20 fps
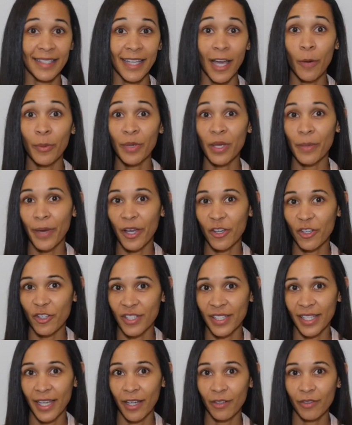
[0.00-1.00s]
Tell me about
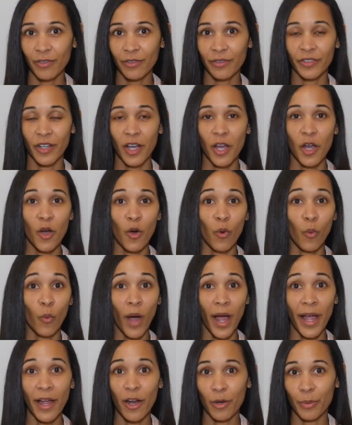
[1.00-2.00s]
yourself,
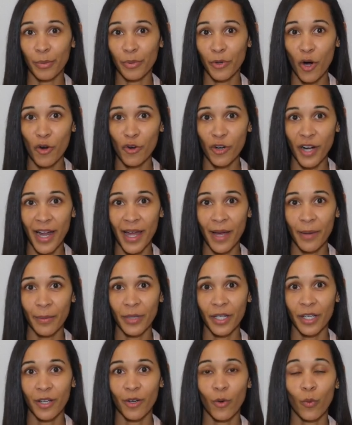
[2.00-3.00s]
why our
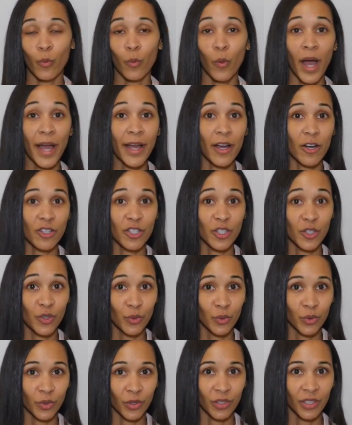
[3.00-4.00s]
program, why our
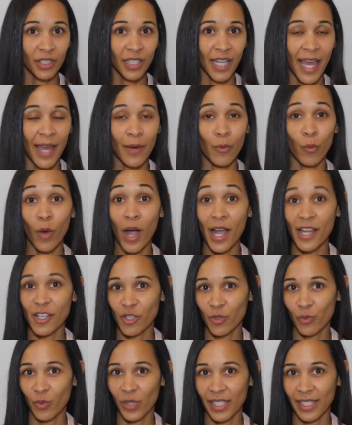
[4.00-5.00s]
school, and why
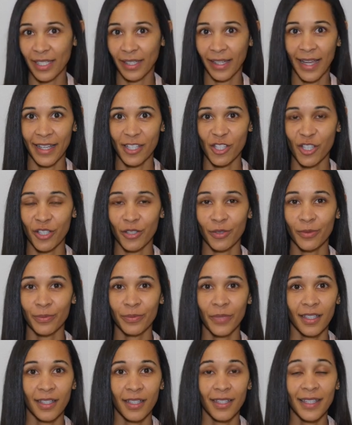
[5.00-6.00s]
should we select
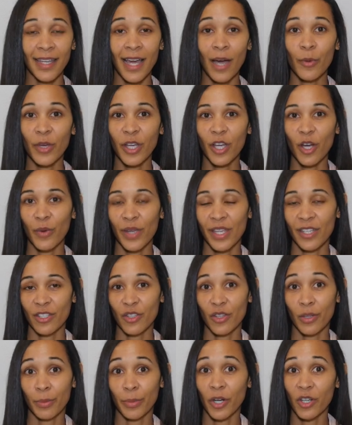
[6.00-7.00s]
you. Now we go
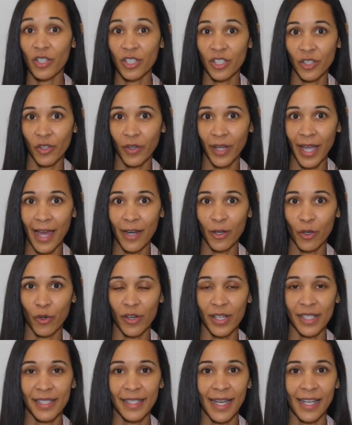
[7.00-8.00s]
into the personal
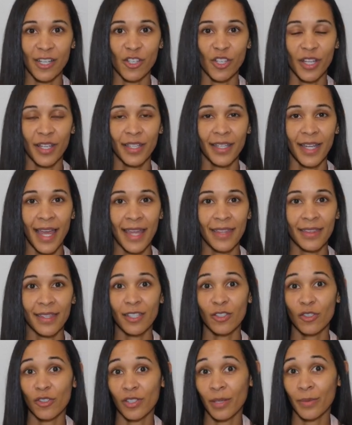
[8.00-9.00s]
category section, and
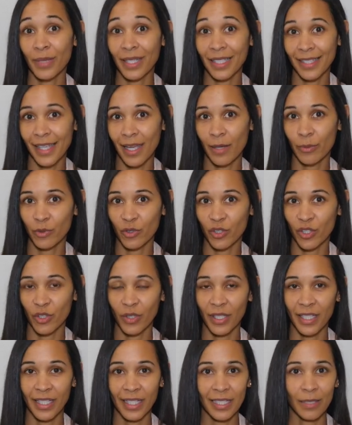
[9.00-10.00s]
these are some examples
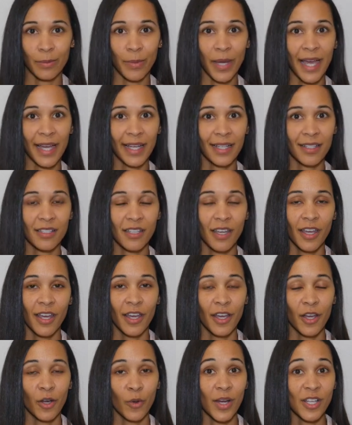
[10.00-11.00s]
you can expect.
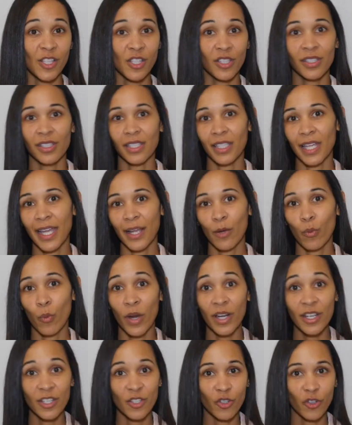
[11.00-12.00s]
Questions like
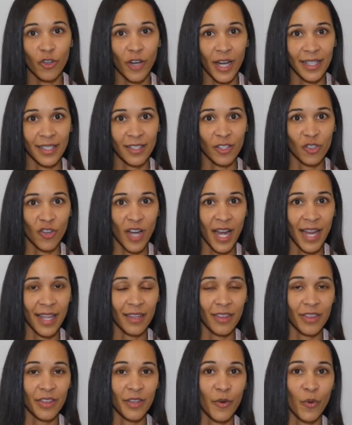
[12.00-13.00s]
What is your greatest
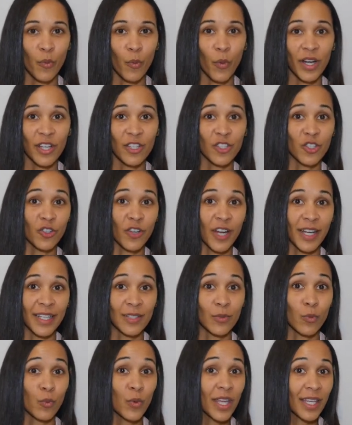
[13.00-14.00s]
strength? What is your
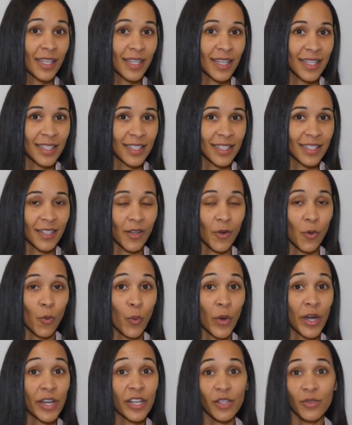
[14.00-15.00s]
greatest weakness?
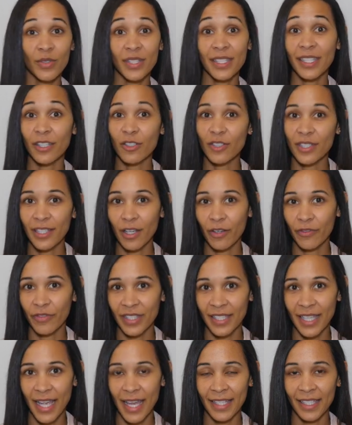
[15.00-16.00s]
Where do you see yourself
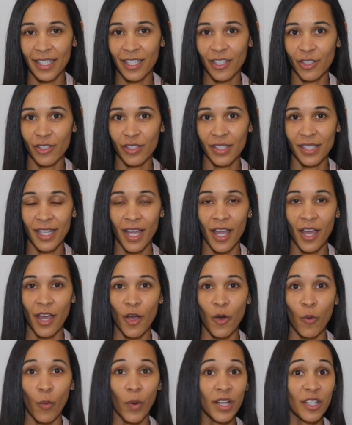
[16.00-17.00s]
in 10 years?
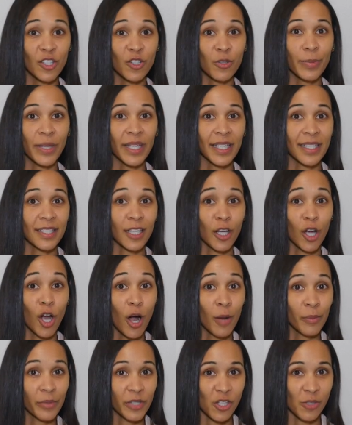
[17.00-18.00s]
What is your biggest
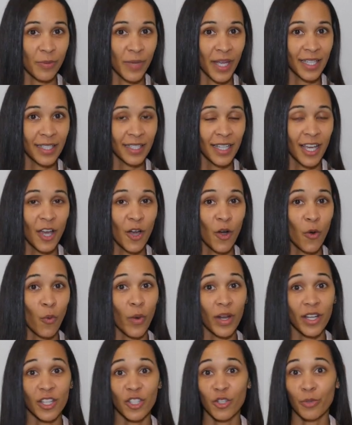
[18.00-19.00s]
accomplishment?
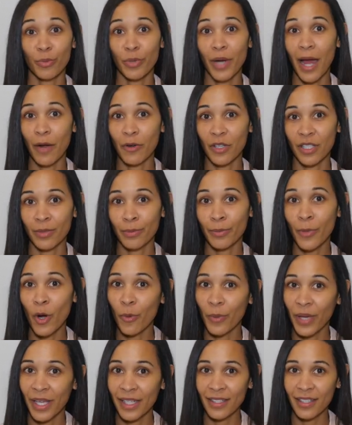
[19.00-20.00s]
What is your proudest
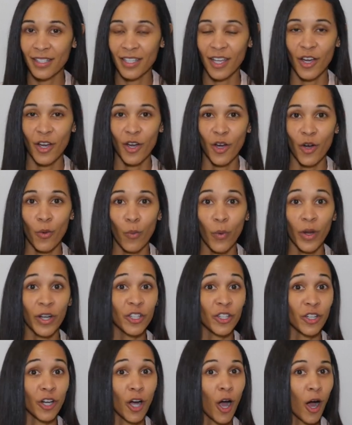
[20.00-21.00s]
moment? What
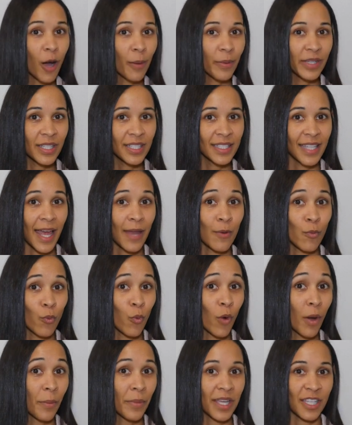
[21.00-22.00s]
are your hobbies
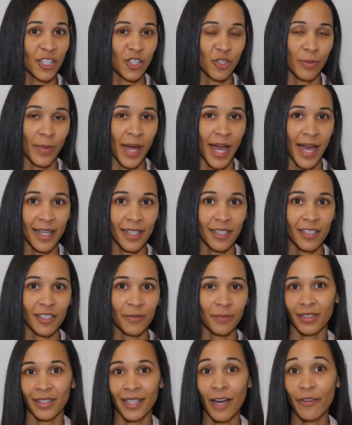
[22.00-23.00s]
and what makes you mad?
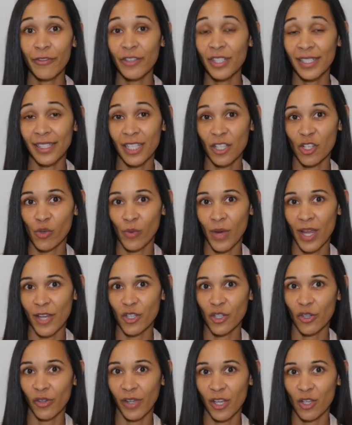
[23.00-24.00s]
Now, for
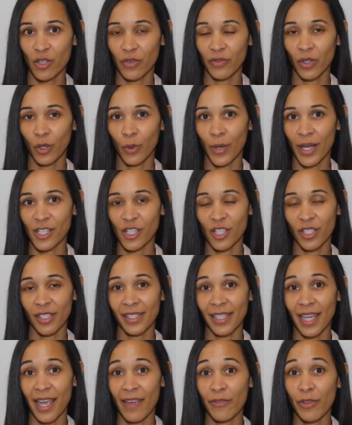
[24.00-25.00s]
situational interview
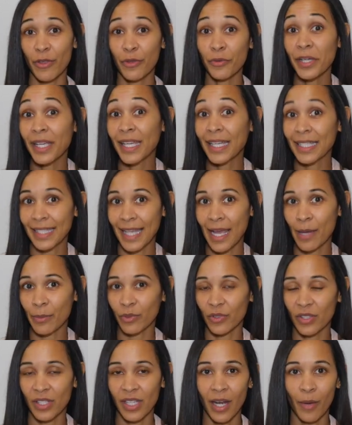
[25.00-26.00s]
questions, I have three
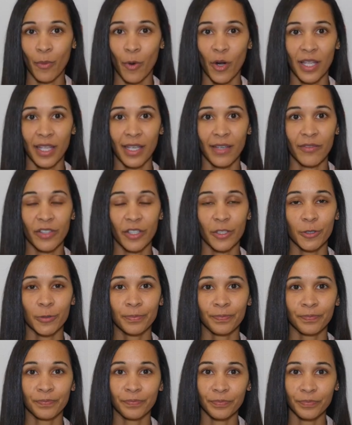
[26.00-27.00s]
examples that I want to give you.